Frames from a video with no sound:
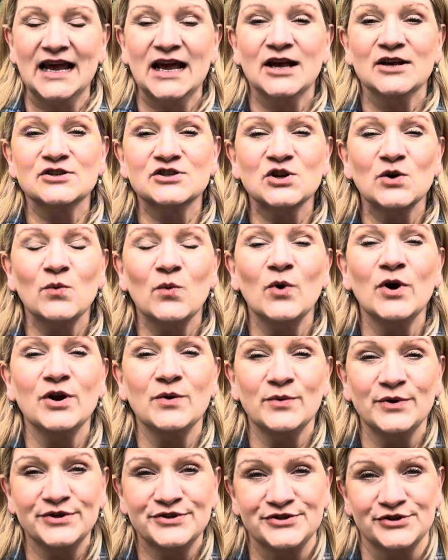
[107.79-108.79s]
So what
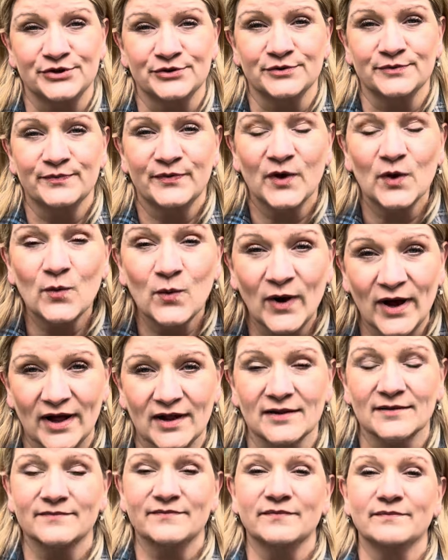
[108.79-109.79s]
do? Well,